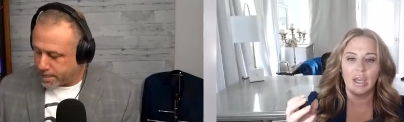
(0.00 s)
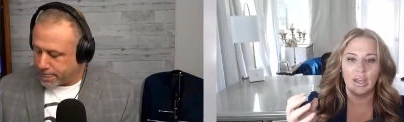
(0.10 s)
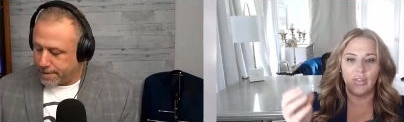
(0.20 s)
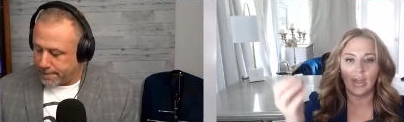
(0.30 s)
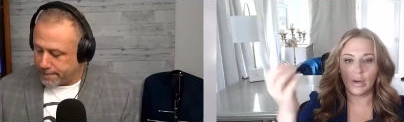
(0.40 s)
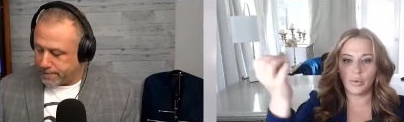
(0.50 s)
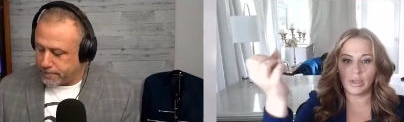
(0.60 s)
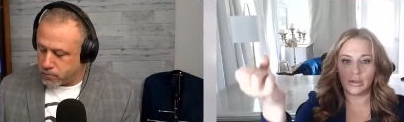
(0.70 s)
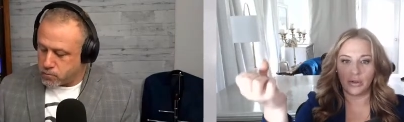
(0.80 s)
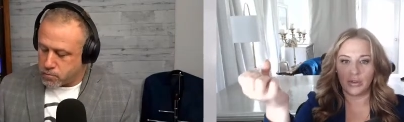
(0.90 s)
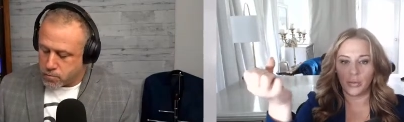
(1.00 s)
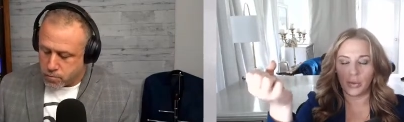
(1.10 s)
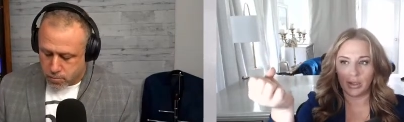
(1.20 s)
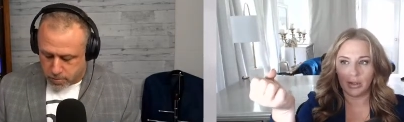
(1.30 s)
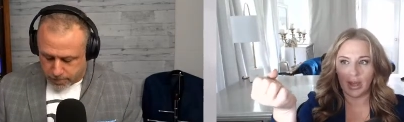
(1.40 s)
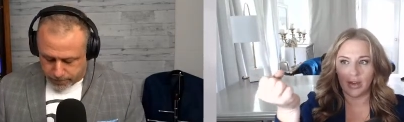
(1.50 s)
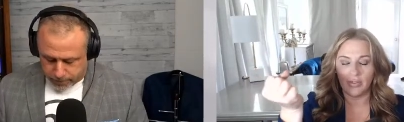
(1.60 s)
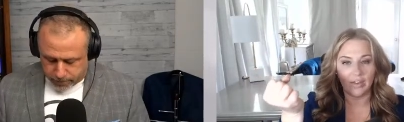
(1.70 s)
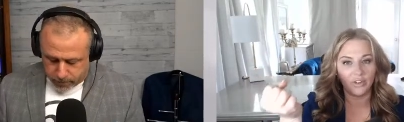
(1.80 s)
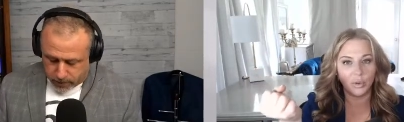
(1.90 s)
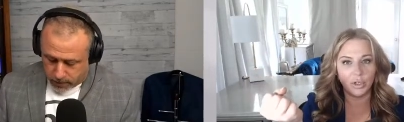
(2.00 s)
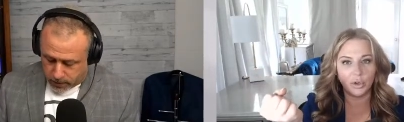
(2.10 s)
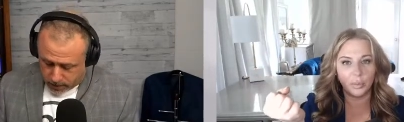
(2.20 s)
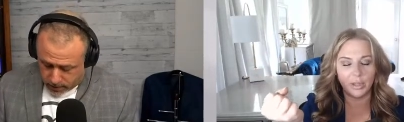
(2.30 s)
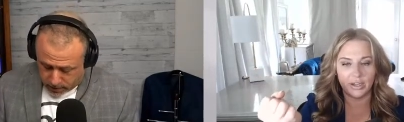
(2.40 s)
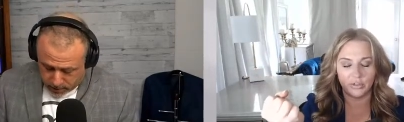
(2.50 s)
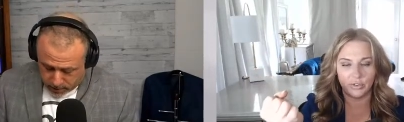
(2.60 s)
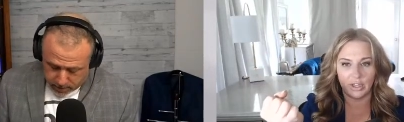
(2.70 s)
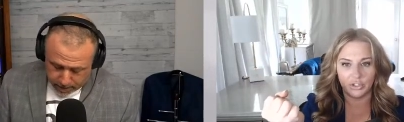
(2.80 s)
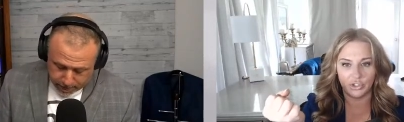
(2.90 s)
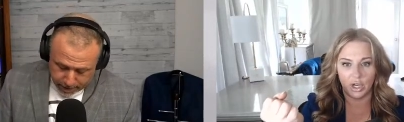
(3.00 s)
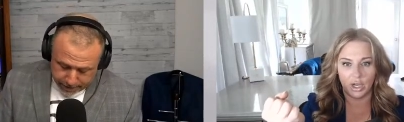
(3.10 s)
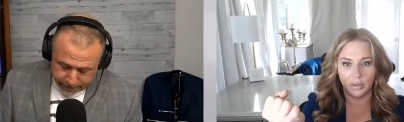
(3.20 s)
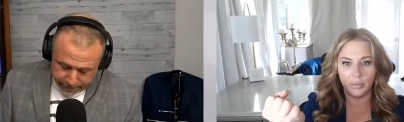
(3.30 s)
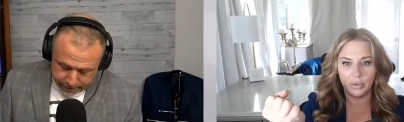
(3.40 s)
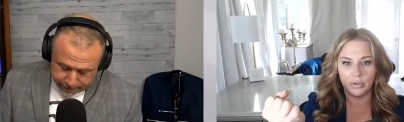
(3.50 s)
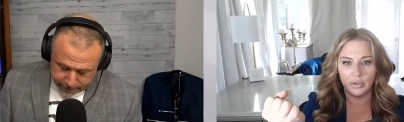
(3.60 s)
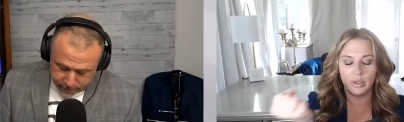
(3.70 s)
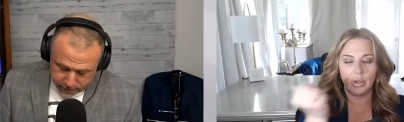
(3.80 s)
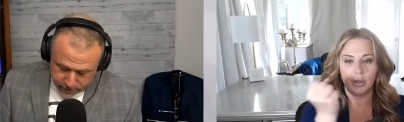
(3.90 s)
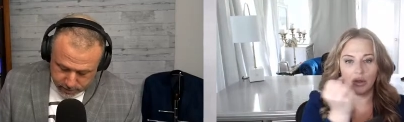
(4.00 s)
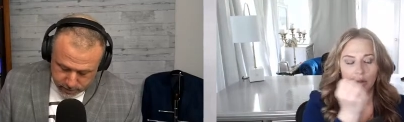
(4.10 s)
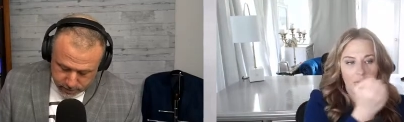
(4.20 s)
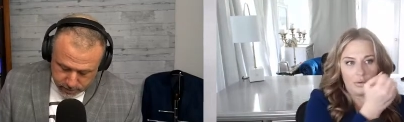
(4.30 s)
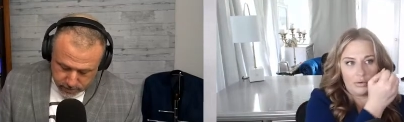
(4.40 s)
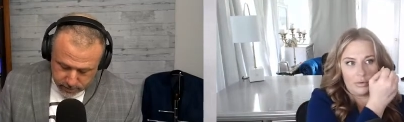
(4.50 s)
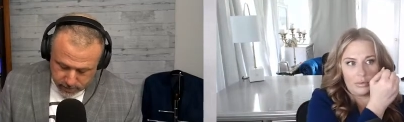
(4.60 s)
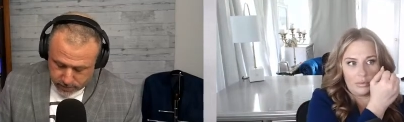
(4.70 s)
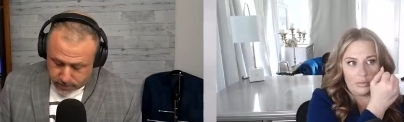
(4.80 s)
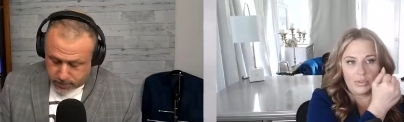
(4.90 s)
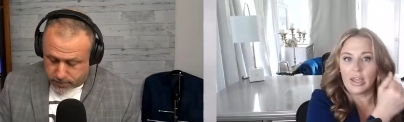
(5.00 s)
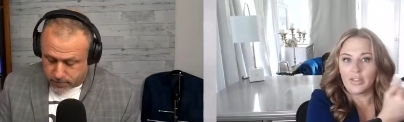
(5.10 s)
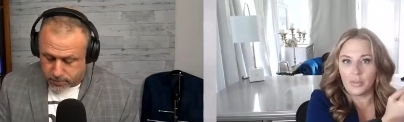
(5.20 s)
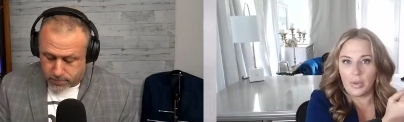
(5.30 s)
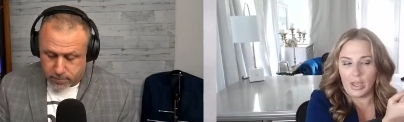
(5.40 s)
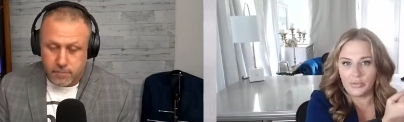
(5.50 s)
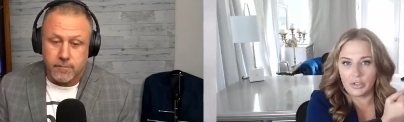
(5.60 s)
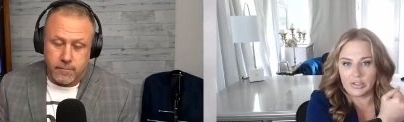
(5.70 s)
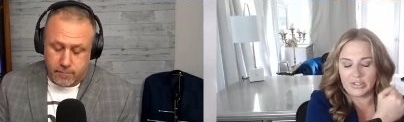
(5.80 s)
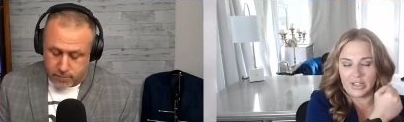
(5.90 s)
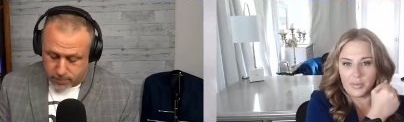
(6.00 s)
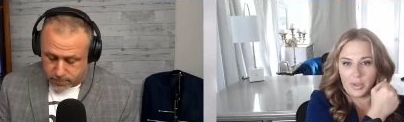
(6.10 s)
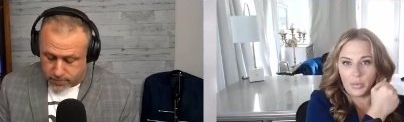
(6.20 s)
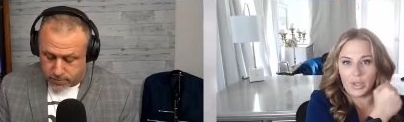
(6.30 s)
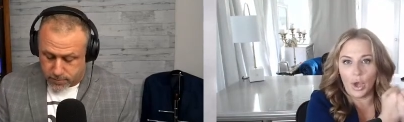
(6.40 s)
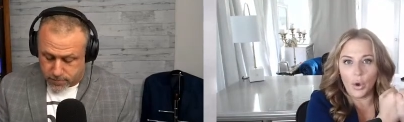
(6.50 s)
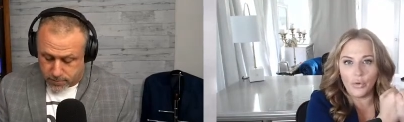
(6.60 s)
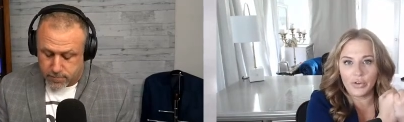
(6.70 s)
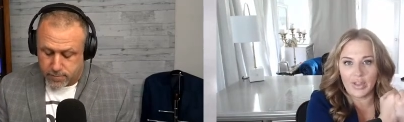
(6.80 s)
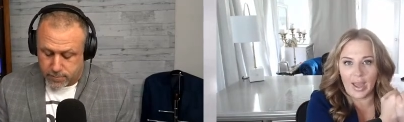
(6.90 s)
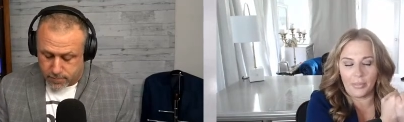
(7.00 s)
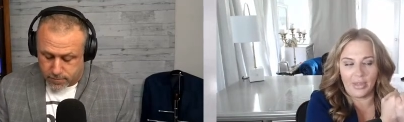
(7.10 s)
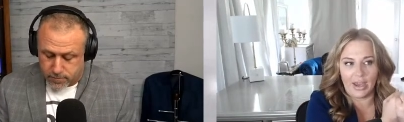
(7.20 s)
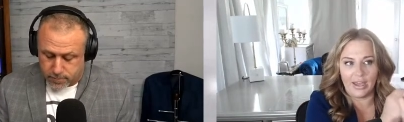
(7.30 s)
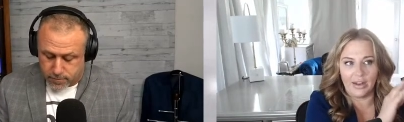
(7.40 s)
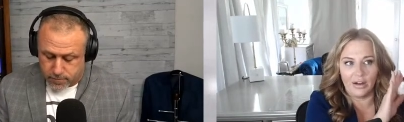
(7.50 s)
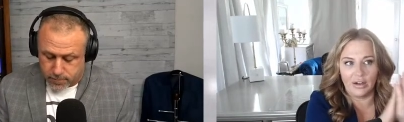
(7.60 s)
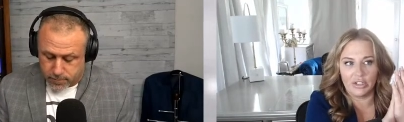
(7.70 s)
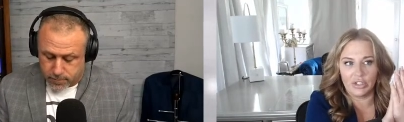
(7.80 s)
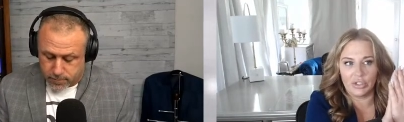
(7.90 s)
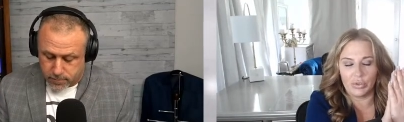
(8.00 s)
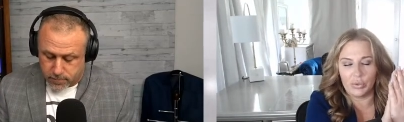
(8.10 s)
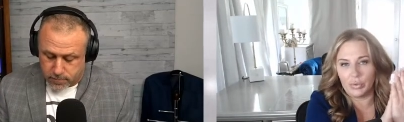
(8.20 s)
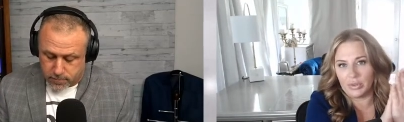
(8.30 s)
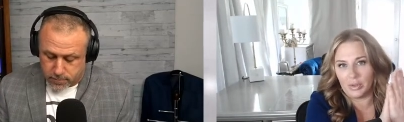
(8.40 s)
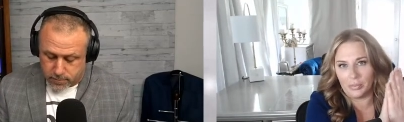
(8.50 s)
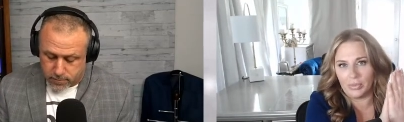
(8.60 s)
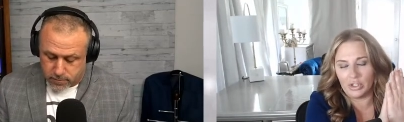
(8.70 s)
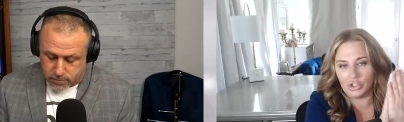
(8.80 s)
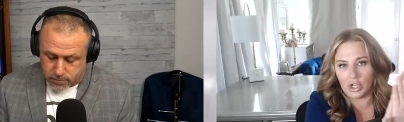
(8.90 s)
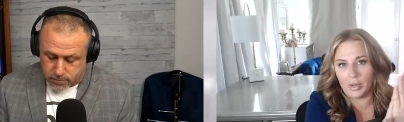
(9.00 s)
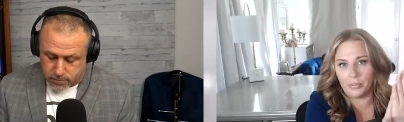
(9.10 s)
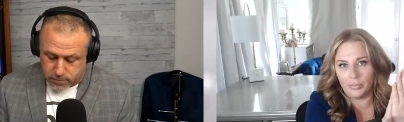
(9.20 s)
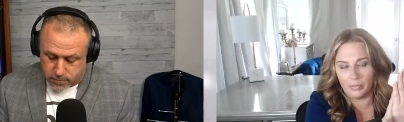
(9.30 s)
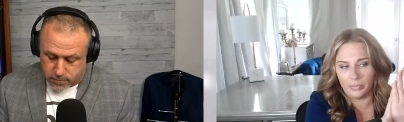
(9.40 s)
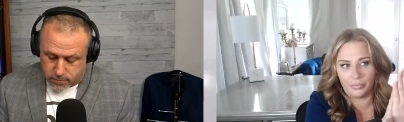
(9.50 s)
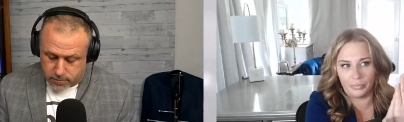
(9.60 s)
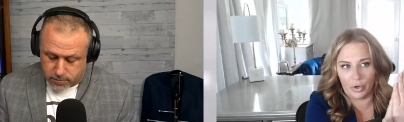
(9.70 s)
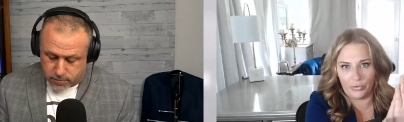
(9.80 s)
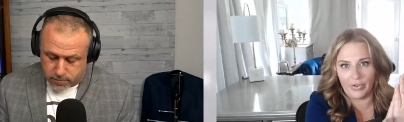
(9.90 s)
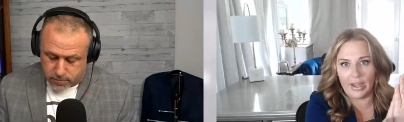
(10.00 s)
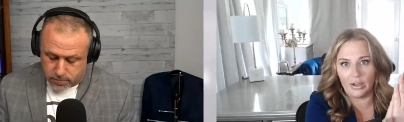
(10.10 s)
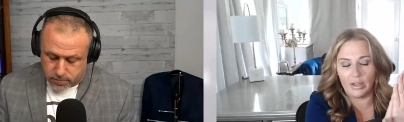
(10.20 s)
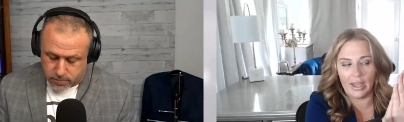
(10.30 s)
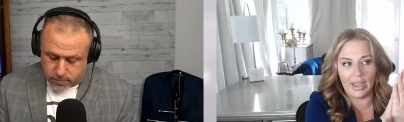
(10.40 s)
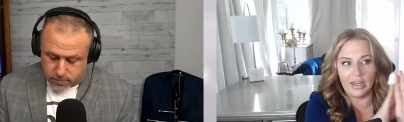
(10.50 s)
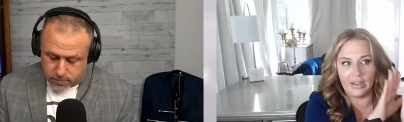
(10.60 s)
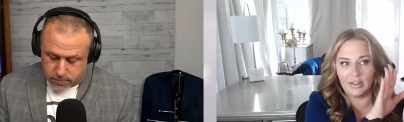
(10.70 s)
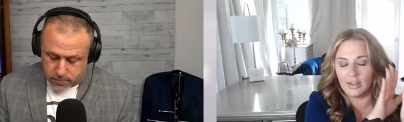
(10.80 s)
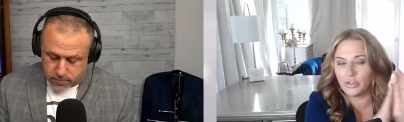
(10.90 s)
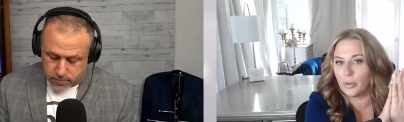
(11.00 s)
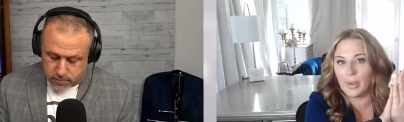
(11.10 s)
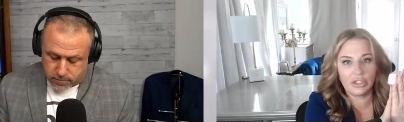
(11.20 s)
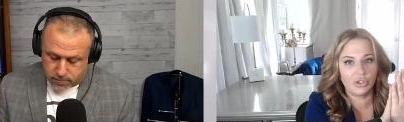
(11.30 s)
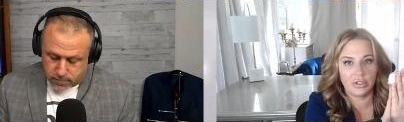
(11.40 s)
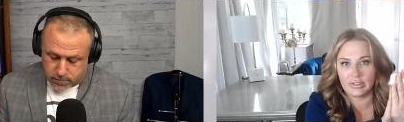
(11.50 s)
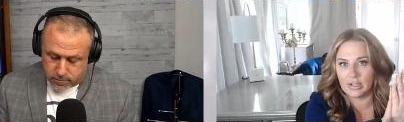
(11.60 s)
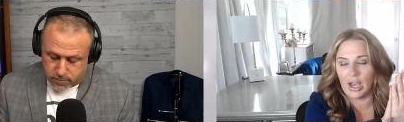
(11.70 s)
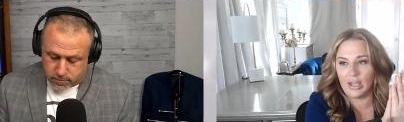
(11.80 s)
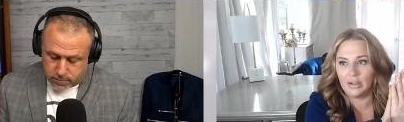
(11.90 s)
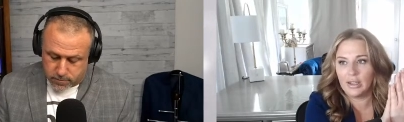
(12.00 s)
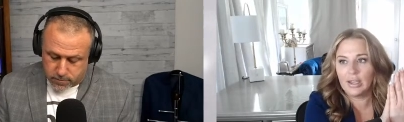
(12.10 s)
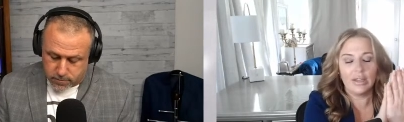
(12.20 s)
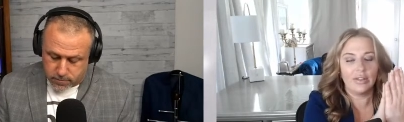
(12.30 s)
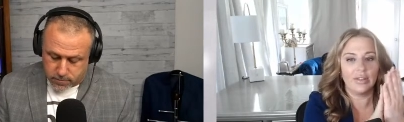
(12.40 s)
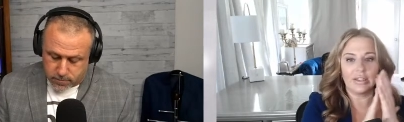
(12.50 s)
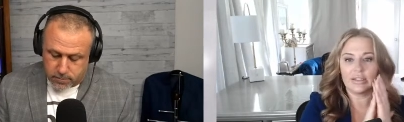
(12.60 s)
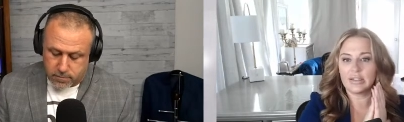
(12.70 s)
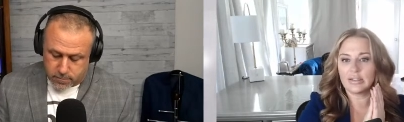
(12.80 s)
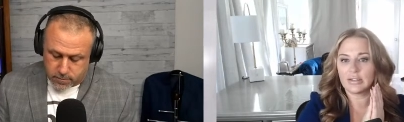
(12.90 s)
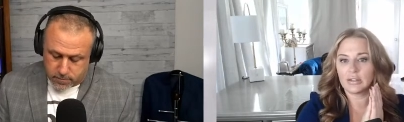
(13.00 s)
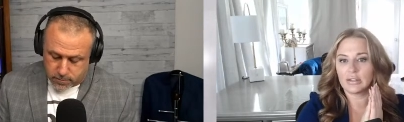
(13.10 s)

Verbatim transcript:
Speaker 1: And then we then we have everyone who applies for that job take the behavioral assessment. We overlap that onto the, the job profile. And it's either a match or it's not. This